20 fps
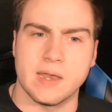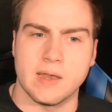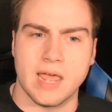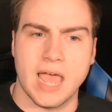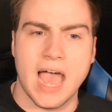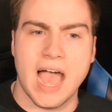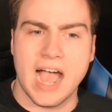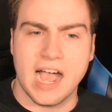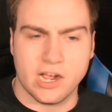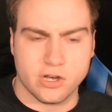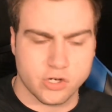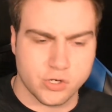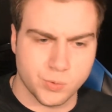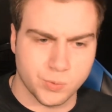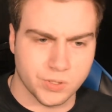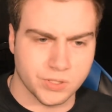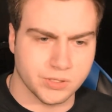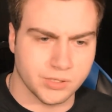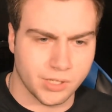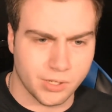than
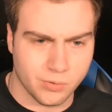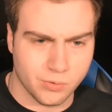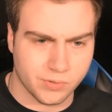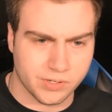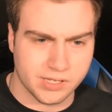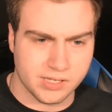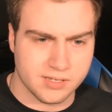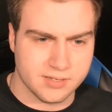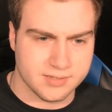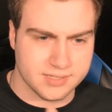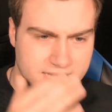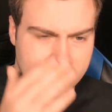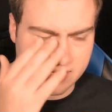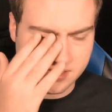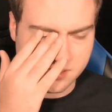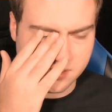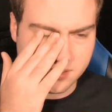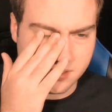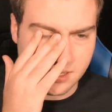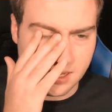actual Loki's?
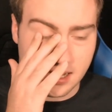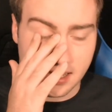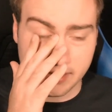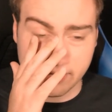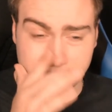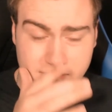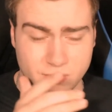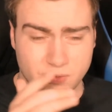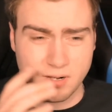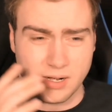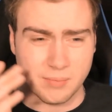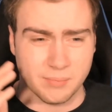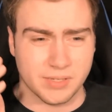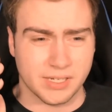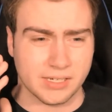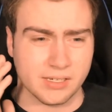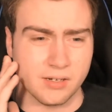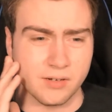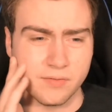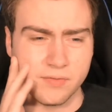That's what
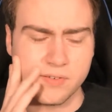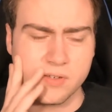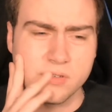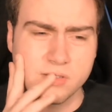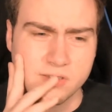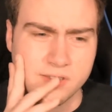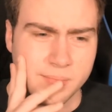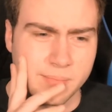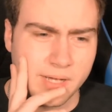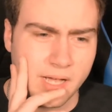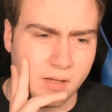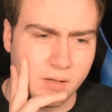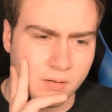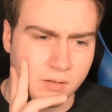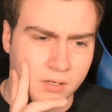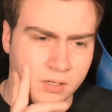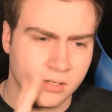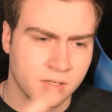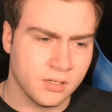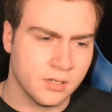I'm like confused
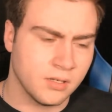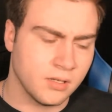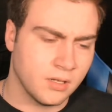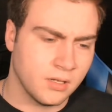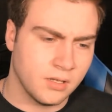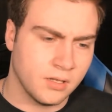about.